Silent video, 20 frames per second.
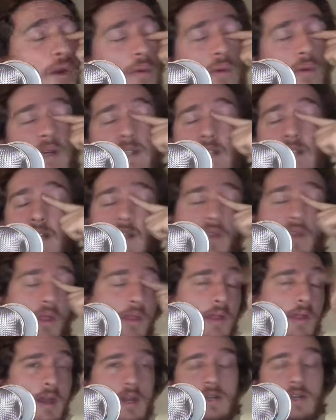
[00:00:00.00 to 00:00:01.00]
reason other
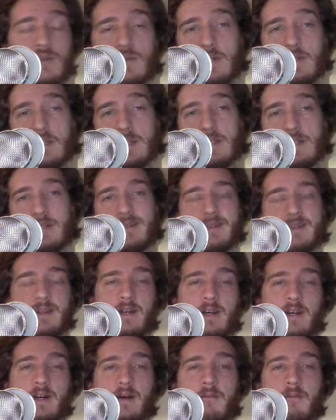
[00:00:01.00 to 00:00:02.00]
than interest,
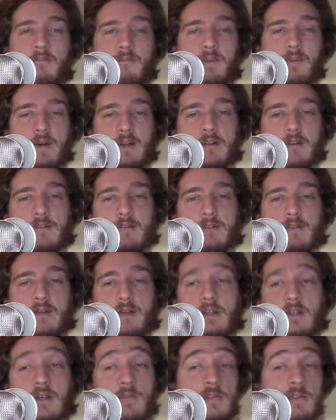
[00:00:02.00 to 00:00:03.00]
but
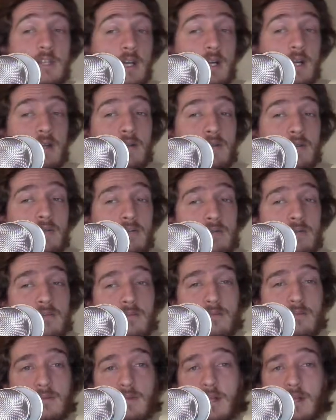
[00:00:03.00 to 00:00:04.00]
it can be done,
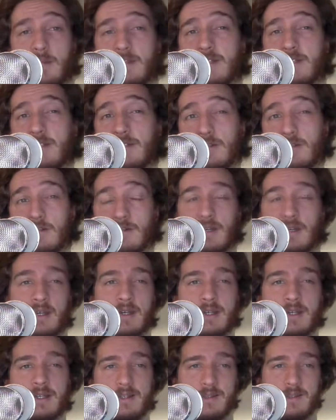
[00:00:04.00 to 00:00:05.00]
let me tell you.
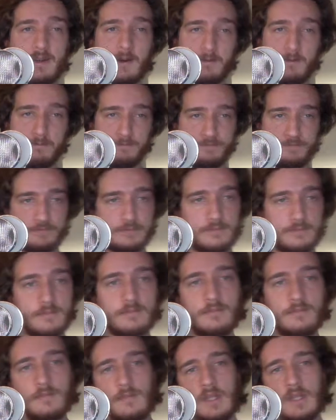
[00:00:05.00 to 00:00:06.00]
So
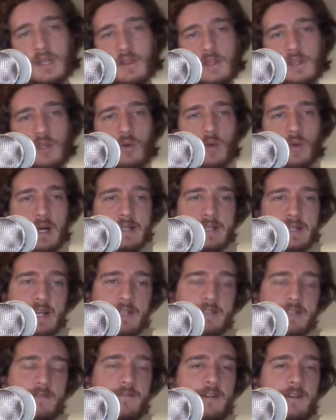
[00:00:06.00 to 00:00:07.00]
the UI
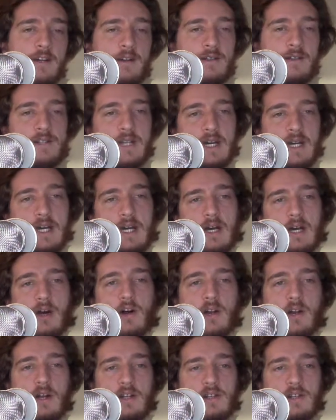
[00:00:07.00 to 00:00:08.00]
text field,
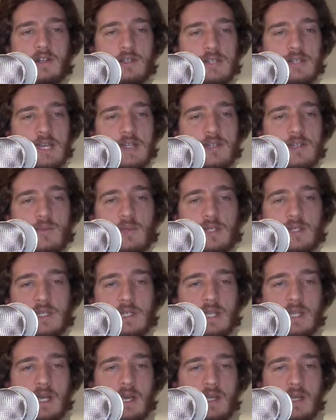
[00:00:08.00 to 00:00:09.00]
on initialization, we
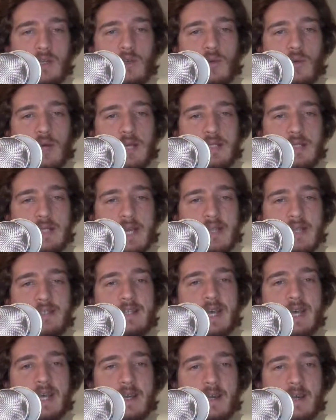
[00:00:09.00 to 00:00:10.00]
declare a UI
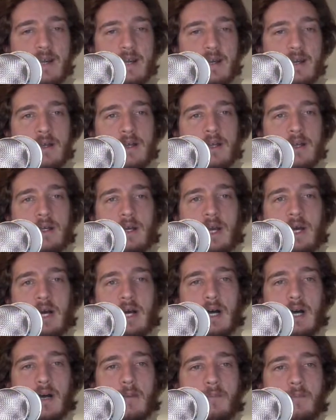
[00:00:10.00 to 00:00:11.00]
text editor,
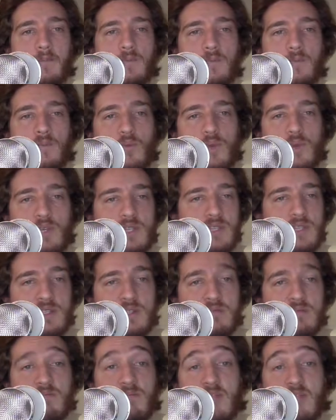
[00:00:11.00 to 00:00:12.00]

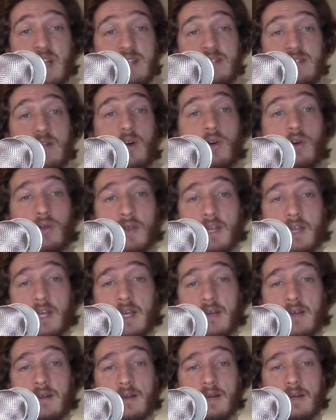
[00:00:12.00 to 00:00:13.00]
that's the whole
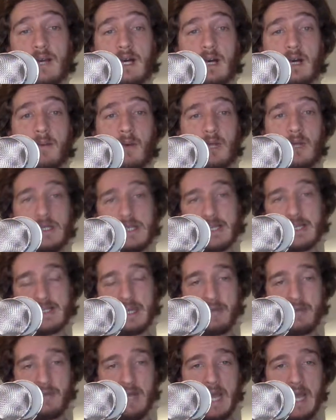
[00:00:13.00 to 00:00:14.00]
thing. It does
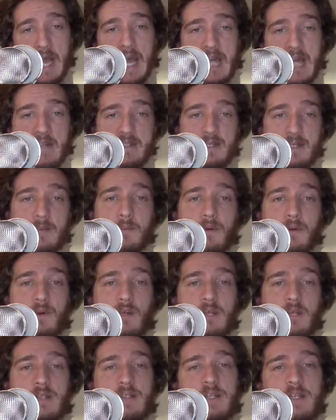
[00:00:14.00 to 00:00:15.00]
have an @
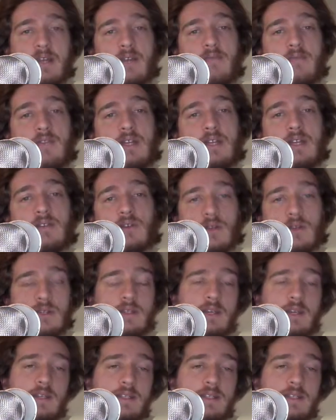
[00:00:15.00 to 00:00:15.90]
symbol instead of the $